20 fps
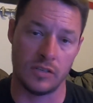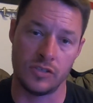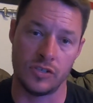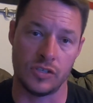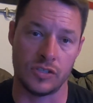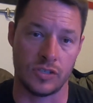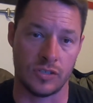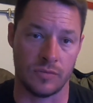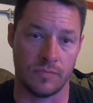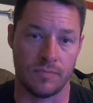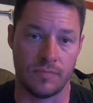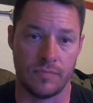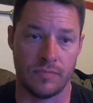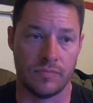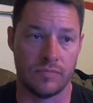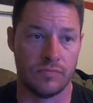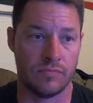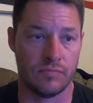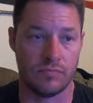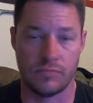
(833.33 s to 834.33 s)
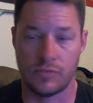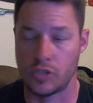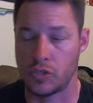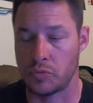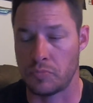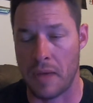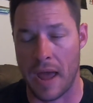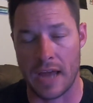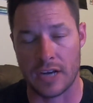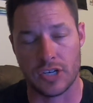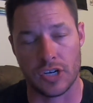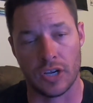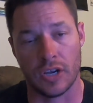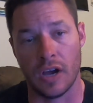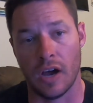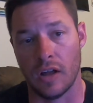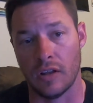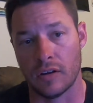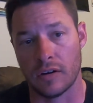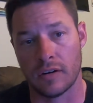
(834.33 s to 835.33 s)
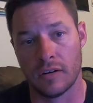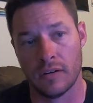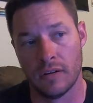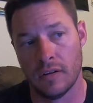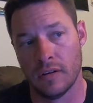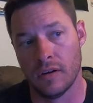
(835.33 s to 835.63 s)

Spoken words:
just a smashing color.